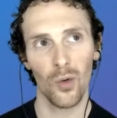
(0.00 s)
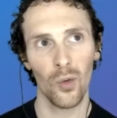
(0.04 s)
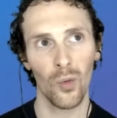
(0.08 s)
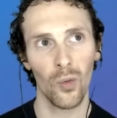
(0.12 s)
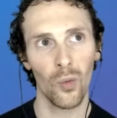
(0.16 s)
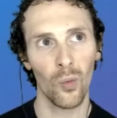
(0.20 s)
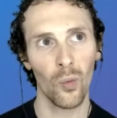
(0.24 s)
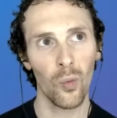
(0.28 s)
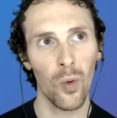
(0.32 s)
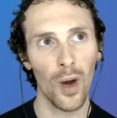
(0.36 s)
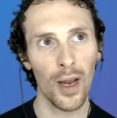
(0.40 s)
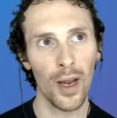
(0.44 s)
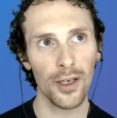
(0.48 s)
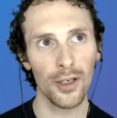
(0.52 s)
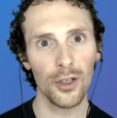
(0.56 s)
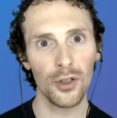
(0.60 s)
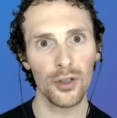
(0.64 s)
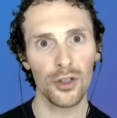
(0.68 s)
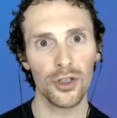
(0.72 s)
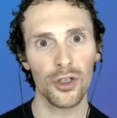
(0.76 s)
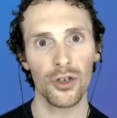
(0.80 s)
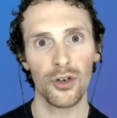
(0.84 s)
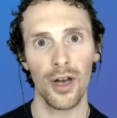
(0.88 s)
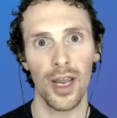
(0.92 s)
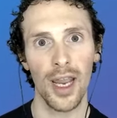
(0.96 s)
When you
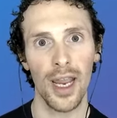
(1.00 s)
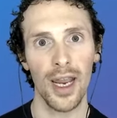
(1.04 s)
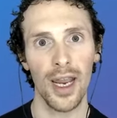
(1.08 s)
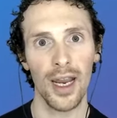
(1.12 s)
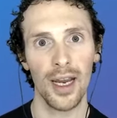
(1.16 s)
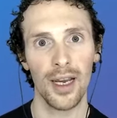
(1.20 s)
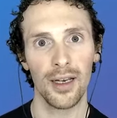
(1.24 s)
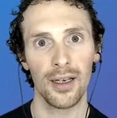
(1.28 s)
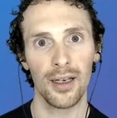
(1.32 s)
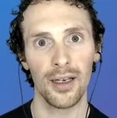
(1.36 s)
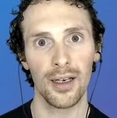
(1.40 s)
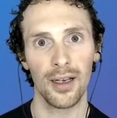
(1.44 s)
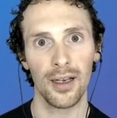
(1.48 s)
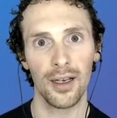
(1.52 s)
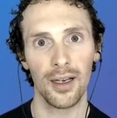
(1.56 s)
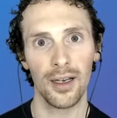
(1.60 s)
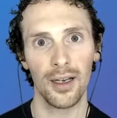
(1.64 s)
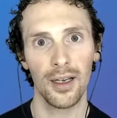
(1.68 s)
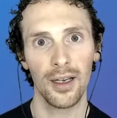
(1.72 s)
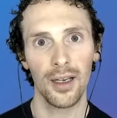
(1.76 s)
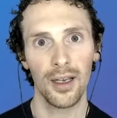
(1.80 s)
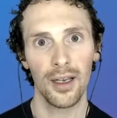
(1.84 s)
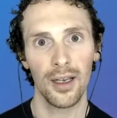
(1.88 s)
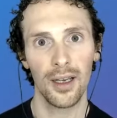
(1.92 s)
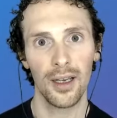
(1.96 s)
train,
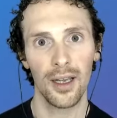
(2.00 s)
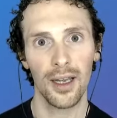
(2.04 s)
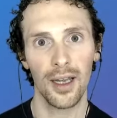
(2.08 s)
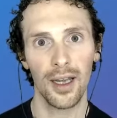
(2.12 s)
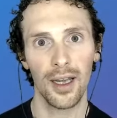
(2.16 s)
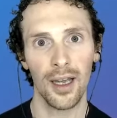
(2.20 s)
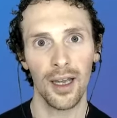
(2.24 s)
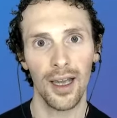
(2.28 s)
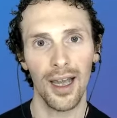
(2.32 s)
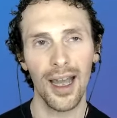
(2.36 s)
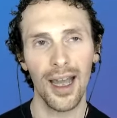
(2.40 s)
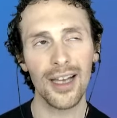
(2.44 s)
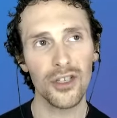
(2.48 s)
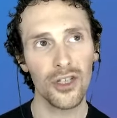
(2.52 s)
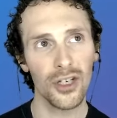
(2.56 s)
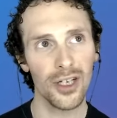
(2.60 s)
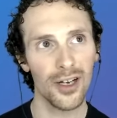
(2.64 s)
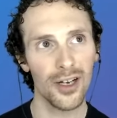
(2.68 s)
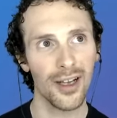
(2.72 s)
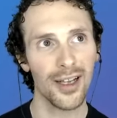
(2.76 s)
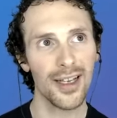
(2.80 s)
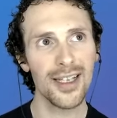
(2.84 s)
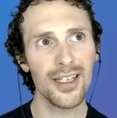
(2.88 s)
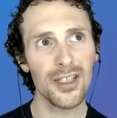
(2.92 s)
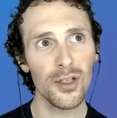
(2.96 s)

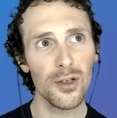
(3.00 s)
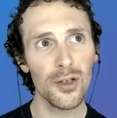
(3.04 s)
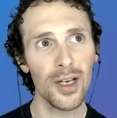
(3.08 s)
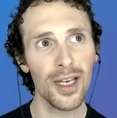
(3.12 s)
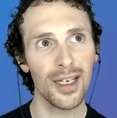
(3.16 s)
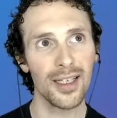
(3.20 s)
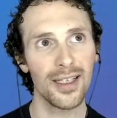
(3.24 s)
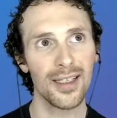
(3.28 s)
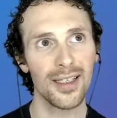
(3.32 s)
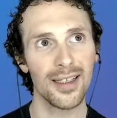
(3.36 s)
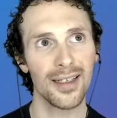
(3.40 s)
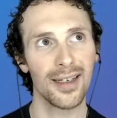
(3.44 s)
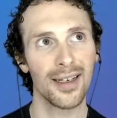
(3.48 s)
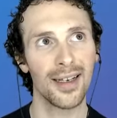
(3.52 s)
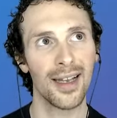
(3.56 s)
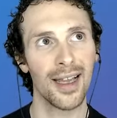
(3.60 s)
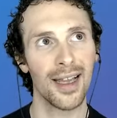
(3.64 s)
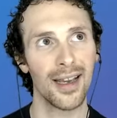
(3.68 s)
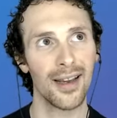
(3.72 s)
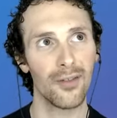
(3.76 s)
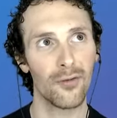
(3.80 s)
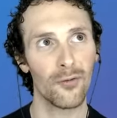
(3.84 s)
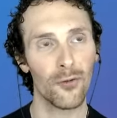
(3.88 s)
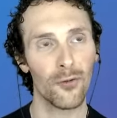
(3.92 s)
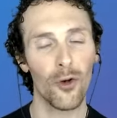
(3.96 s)
let's look at,
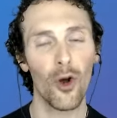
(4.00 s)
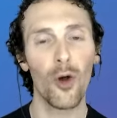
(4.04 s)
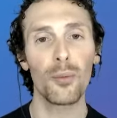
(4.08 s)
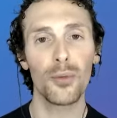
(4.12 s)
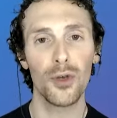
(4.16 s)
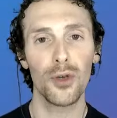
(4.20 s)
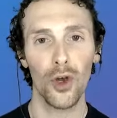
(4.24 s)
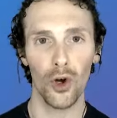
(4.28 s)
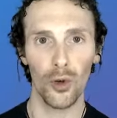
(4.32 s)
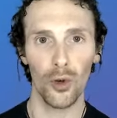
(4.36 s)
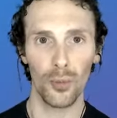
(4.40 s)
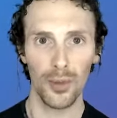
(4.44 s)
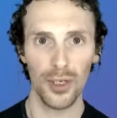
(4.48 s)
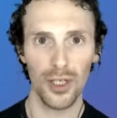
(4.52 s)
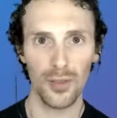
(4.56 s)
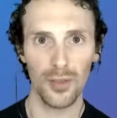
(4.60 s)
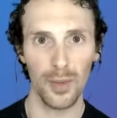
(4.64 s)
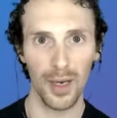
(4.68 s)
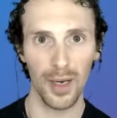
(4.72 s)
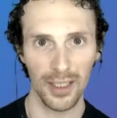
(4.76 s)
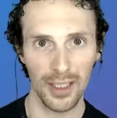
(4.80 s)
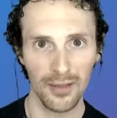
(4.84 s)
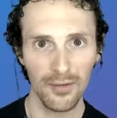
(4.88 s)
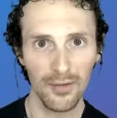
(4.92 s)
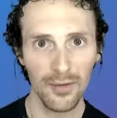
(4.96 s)
like, from your
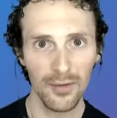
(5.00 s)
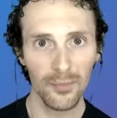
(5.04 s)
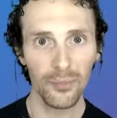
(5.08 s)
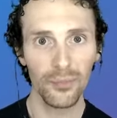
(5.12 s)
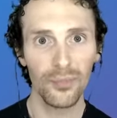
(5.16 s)
perspective.